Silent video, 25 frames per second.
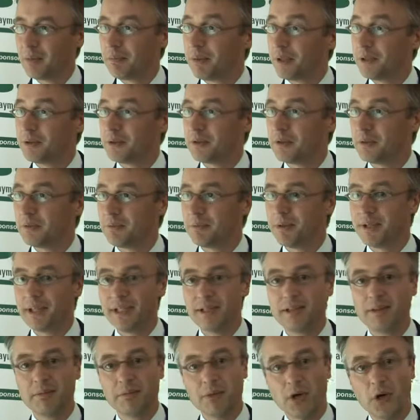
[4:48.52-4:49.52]

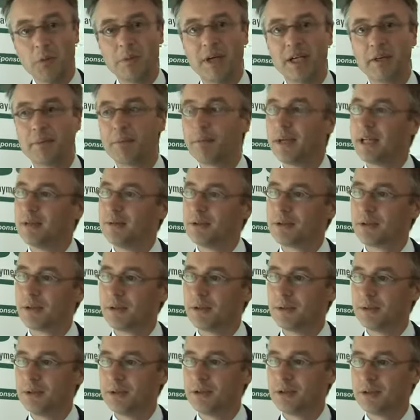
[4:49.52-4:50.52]
pan-European mobile payment
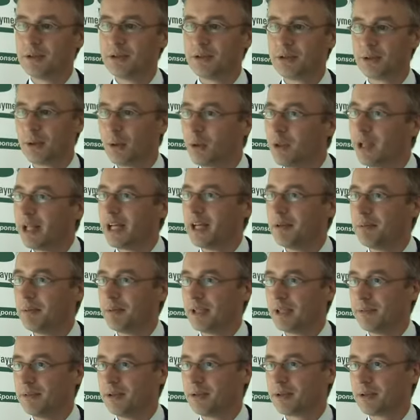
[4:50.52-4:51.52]
solutions, online
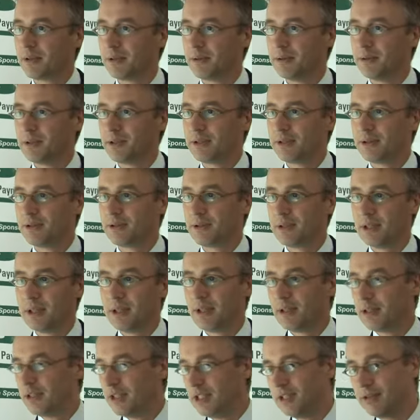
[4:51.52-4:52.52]
payment solutions,
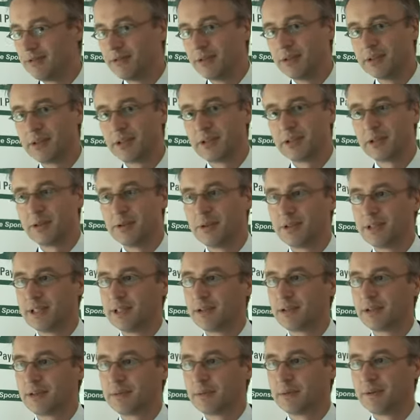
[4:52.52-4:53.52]
e-invoicing solutions,
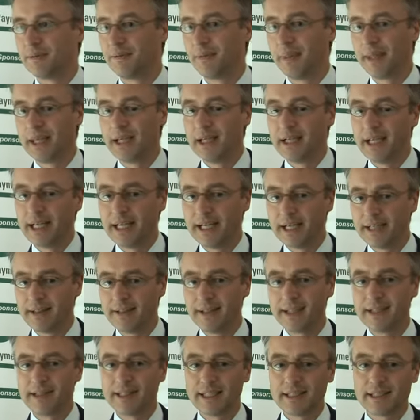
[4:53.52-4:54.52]
and so on. And I
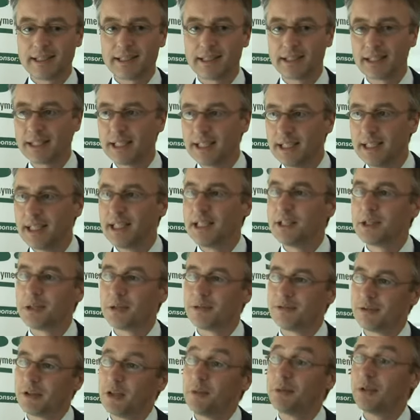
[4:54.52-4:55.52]
think that is the key
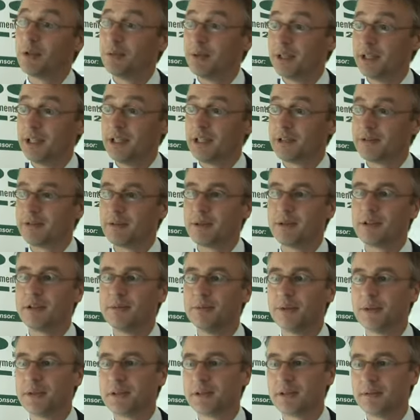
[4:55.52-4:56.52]
issue for the upcoming years for the
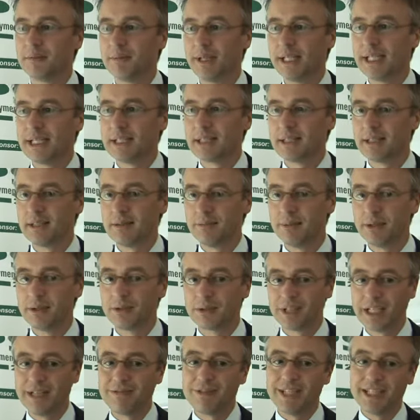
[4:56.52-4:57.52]
commercial banks,
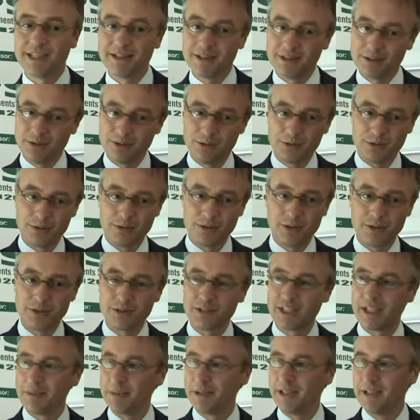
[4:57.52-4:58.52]
because if they don't
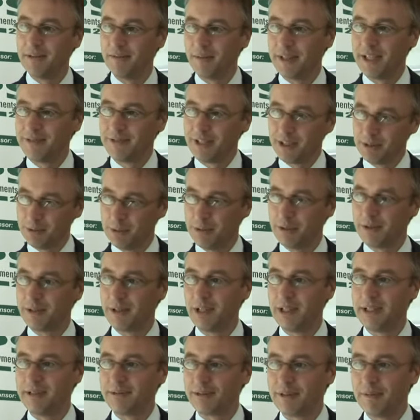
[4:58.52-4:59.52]
step in, if they do not
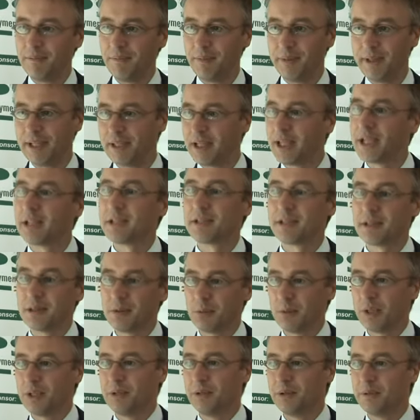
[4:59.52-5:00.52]
deliver, then others
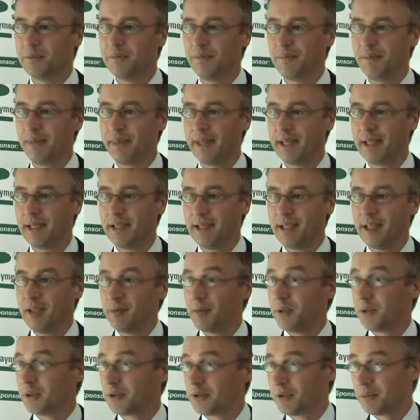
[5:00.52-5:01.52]
will do.
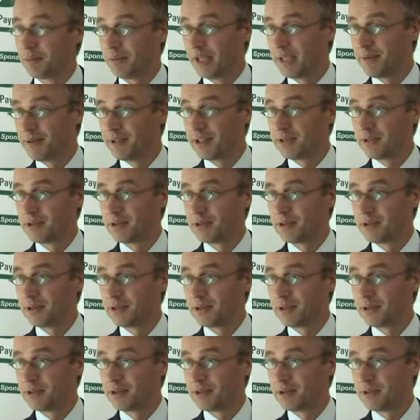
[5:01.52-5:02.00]
because the payment